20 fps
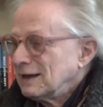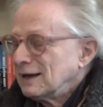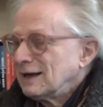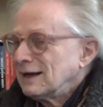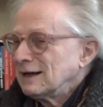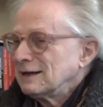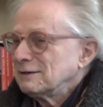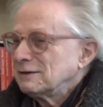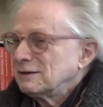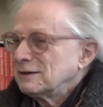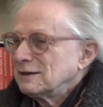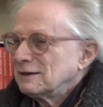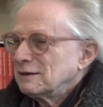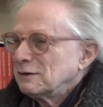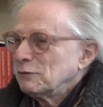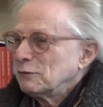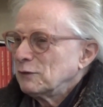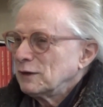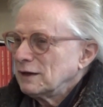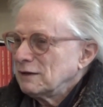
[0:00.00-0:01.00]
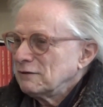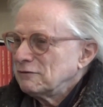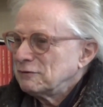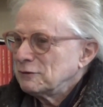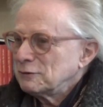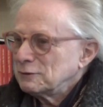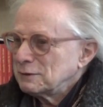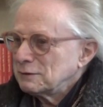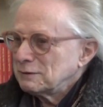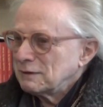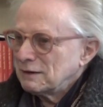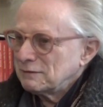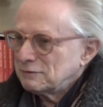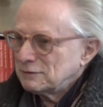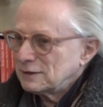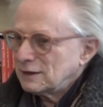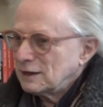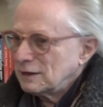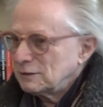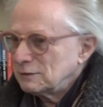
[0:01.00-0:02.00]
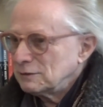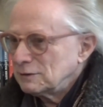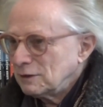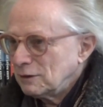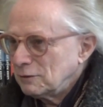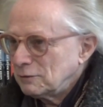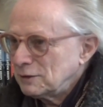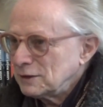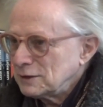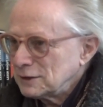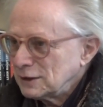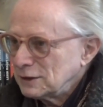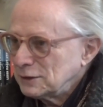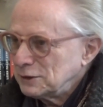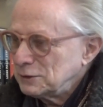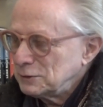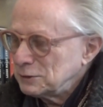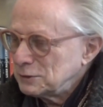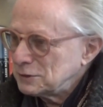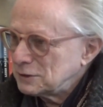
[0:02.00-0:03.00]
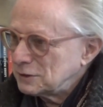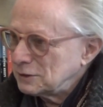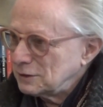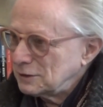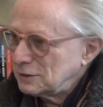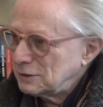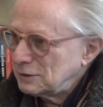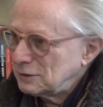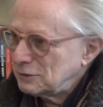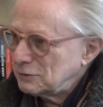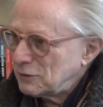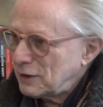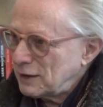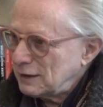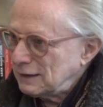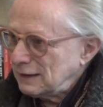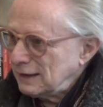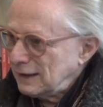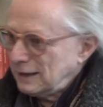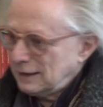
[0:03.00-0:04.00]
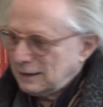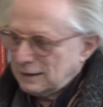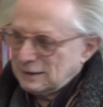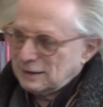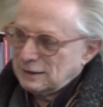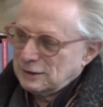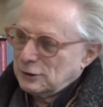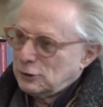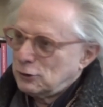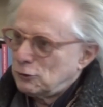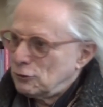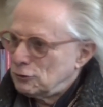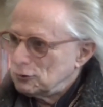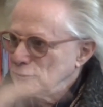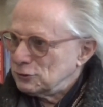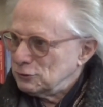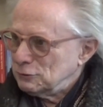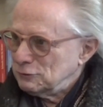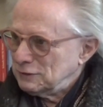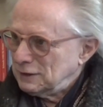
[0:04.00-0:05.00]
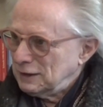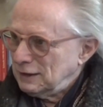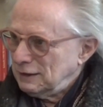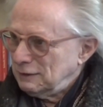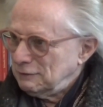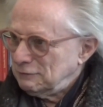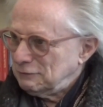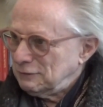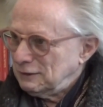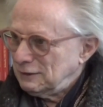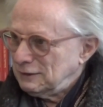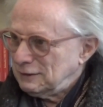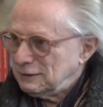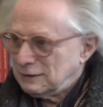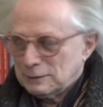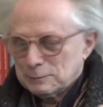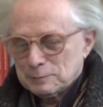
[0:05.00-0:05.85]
And when I photographed it, I originally used the right leg crossed over the left leg.